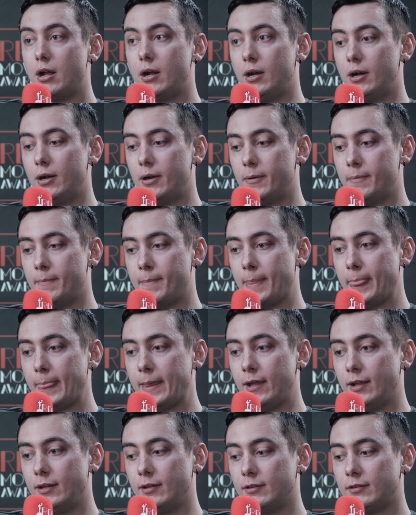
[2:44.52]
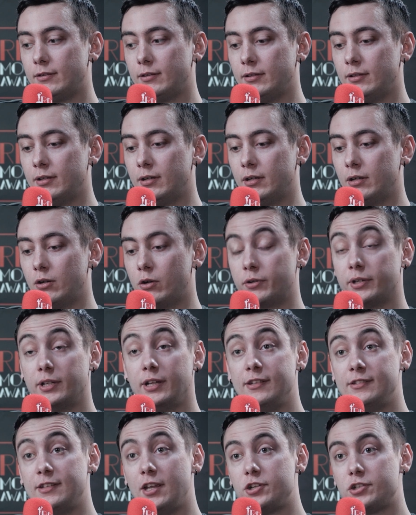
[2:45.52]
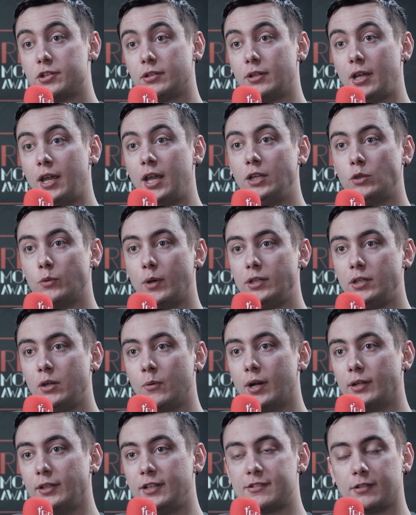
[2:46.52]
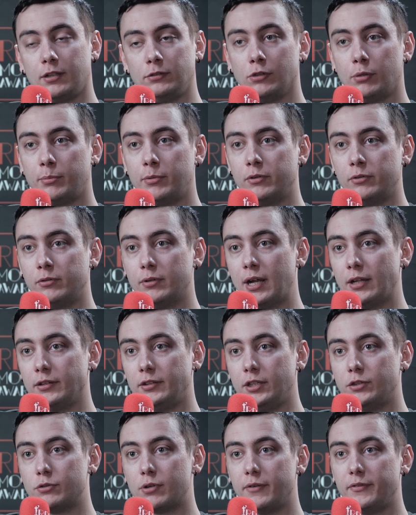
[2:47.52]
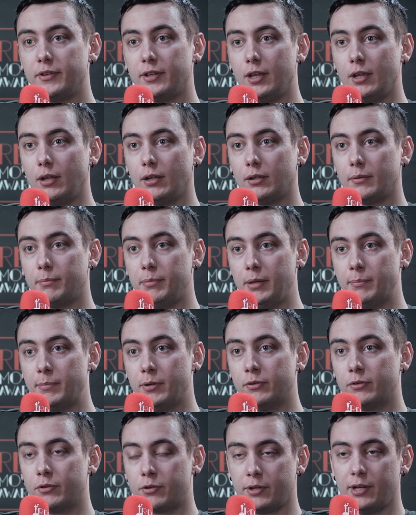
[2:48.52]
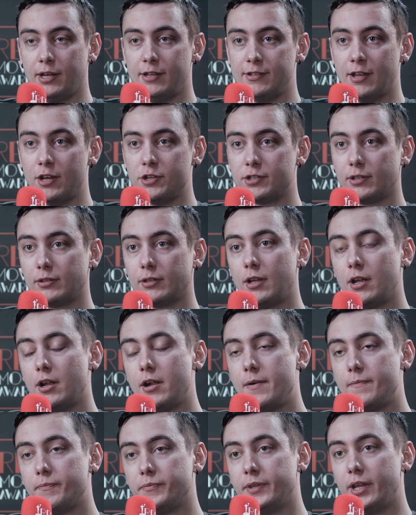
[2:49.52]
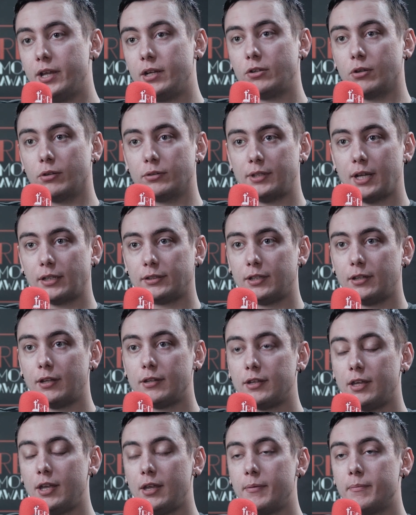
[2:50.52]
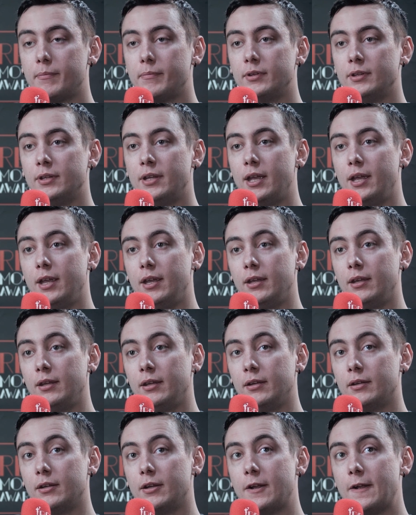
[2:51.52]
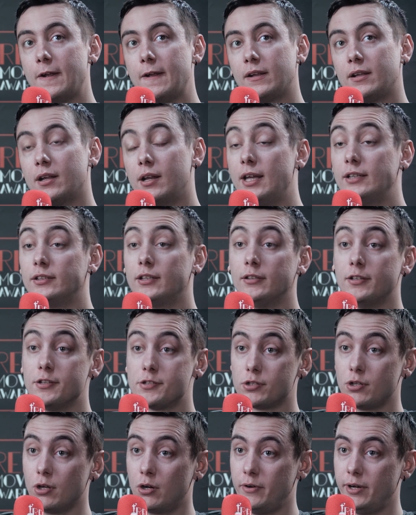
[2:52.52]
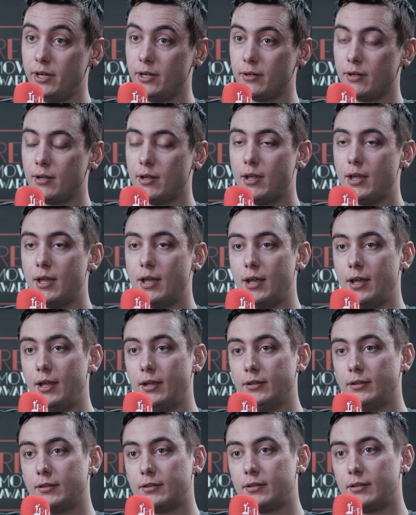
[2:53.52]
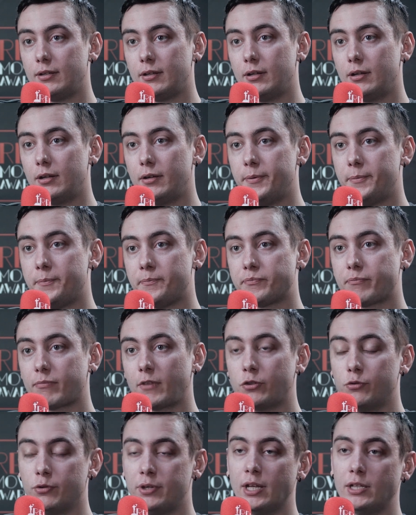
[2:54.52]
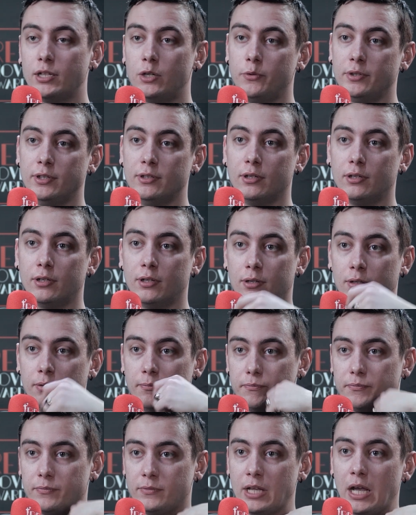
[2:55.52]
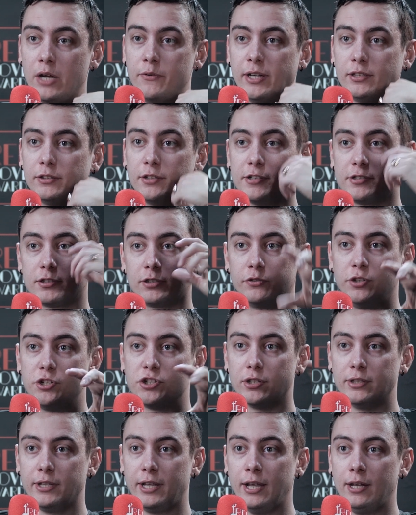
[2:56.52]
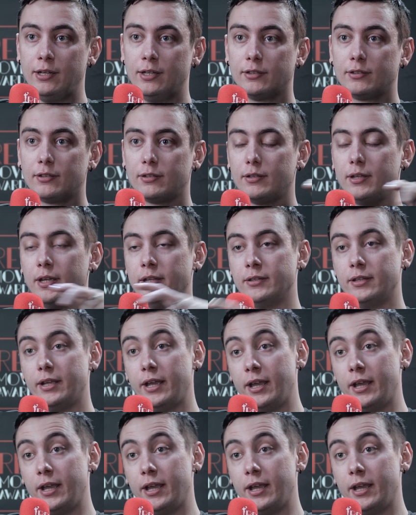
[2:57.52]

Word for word: Um, and the organization A21, it's a global anti-trafficking people organization. They contacted him, they collected the story and um, together with the directors Christian Elliott and